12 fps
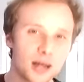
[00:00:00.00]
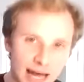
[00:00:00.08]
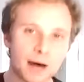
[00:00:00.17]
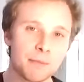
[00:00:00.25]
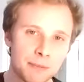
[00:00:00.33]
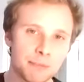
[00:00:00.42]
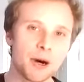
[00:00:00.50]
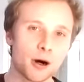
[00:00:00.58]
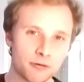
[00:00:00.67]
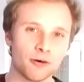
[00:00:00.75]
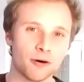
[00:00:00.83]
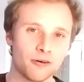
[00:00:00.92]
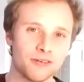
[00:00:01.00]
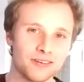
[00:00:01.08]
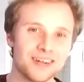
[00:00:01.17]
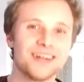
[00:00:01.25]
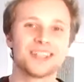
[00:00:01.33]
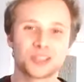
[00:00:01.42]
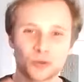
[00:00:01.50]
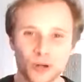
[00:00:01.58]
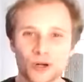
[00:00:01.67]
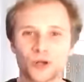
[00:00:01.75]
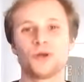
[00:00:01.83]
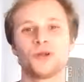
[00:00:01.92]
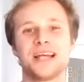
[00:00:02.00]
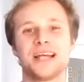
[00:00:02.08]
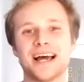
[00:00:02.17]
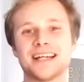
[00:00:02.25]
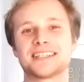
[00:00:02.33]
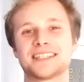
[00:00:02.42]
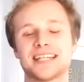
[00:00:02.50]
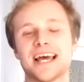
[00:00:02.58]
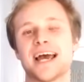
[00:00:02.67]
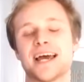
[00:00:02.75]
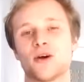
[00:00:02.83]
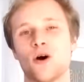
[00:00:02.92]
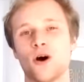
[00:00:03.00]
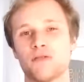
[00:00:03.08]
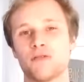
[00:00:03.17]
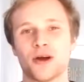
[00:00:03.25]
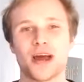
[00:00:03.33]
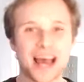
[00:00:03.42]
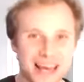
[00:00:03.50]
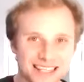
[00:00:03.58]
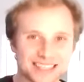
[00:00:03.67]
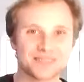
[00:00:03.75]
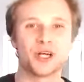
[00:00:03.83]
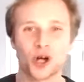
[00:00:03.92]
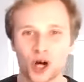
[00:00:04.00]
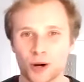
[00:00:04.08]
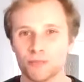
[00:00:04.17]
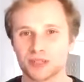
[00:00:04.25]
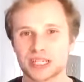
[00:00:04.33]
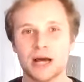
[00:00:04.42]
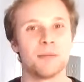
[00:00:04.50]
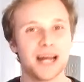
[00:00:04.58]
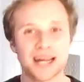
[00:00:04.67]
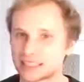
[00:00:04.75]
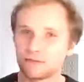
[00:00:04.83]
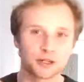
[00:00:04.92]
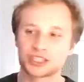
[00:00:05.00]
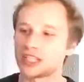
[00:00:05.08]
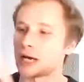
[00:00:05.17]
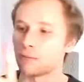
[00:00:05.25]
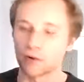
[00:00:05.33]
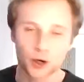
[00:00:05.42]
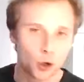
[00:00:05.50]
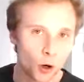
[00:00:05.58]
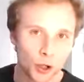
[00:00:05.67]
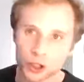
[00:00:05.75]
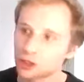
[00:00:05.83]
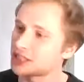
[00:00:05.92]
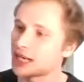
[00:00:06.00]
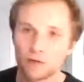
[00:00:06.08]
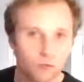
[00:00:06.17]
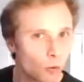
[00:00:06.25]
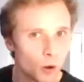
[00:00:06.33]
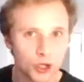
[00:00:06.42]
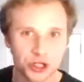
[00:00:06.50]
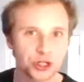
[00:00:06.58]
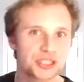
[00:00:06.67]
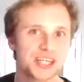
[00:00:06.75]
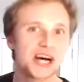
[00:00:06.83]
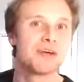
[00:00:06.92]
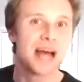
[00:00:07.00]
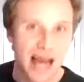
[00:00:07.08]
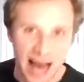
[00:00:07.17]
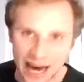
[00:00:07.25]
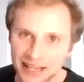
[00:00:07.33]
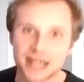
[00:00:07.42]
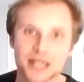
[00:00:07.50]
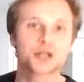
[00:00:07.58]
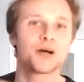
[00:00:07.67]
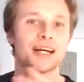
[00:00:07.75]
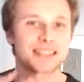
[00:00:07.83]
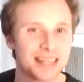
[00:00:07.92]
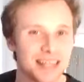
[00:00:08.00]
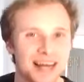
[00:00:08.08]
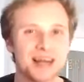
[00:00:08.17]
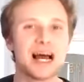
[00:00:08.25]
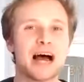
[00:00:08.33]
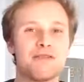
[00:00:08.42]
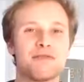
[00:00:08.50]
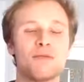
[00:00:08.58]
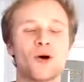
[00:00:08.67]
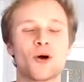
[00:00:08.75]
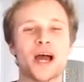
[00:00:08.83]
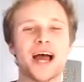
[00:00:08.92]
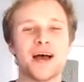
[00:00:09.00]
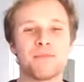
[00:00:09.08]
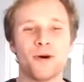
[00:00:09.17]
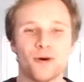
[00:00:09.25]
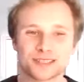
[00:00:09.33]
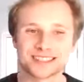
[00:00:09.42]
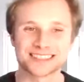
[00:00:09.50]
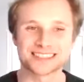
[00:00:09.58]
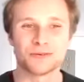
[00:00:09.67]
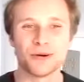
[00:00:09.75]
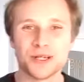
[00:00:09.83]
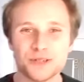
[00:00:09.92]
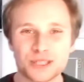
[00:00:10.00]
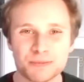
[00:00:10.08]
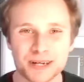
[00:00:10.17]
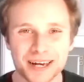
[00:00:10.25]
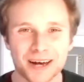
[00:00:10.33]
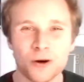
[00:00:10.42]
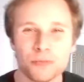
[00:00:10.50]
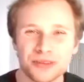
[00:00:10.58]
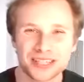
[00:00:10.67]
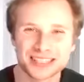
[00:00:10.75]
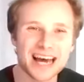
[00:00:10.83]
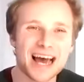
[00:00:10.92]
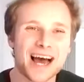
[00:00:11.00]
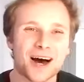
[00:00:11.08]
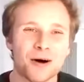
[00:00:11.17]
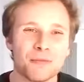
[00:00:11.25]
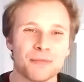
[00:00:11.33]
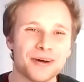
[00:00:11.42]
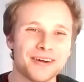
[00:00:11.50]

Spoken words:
can be powerful. So include that instead of your as and your ums. But that's the first step. Record yourself, watch yourself, and then try to have more pauses when you speak. Does that help?